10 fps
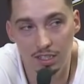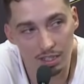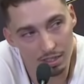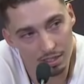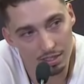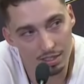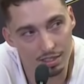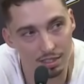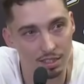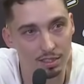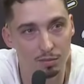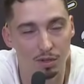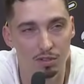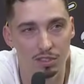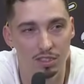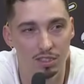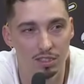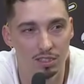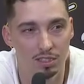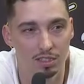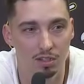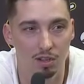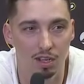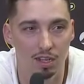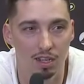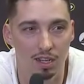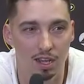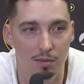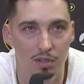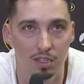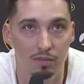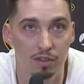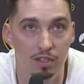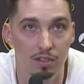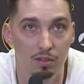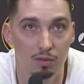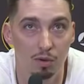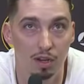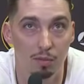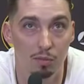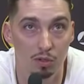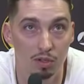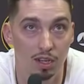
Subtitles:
it's mostly just, you know, I got to believe in what I'm doing.